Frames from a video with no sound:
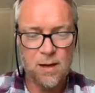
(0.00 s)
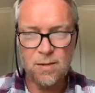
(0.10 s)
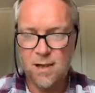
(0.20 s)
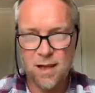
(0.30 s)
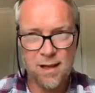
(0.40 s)

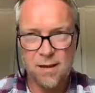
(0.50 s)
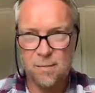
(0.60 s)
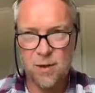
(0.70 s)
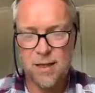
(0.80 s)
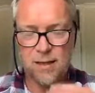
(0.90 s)
I, I think a
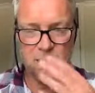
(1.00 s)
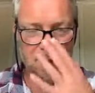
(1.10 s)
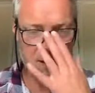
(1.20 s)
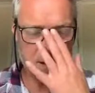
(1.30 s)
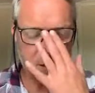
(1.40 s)
book is,
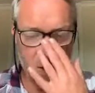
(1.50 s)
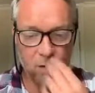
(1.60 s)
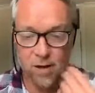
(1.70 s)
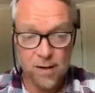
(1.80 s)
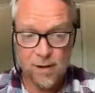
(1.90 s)
is not
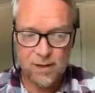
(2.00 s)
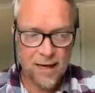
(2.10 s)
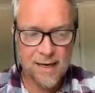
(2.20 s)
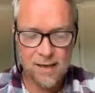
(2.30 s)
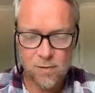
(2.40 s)
because I was
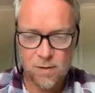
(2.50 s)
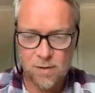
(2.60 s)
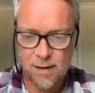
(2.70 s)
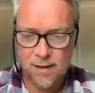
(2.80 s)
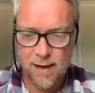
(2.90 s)
actually heading
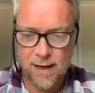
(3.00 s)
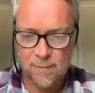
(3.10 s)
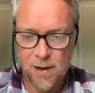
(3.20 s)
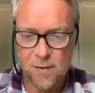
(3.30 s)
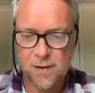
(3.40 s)
towards getting
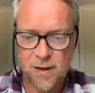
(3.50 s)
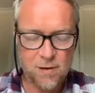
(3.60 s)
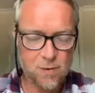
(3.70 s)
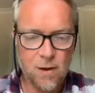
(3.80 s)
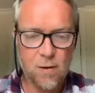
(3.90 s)
it published, and I
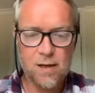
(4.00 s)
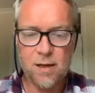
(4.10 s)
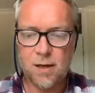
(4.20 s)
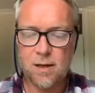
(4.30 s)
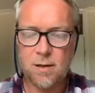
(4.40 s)
thought, no,
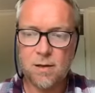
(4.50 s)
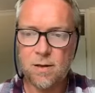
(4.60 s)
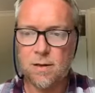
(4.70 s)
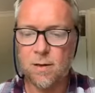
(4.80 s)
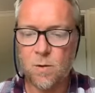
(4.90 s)
actually, I'm going to do this
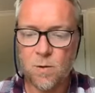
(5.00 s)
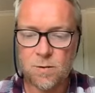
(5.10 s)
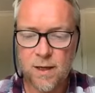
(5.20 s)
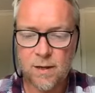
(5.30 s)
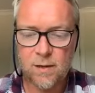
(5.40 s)
as a
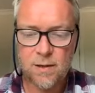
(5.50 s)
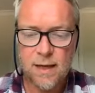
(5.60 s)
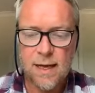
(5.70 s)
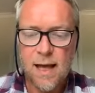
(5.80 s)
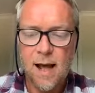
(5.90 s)
course because
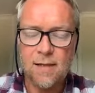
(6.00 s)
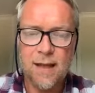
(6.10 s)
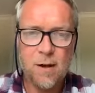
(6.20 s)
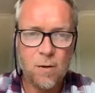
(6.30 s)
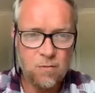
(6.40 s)
I
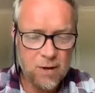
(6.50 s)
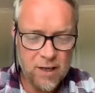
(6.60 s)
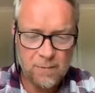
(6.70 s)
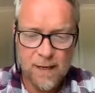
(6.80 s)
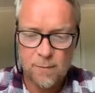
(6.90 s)
think it will
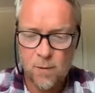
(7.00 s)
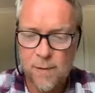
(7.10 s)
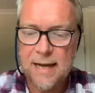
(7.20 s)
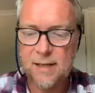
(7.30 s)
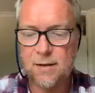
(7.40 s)
reach people
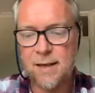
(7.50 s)
better.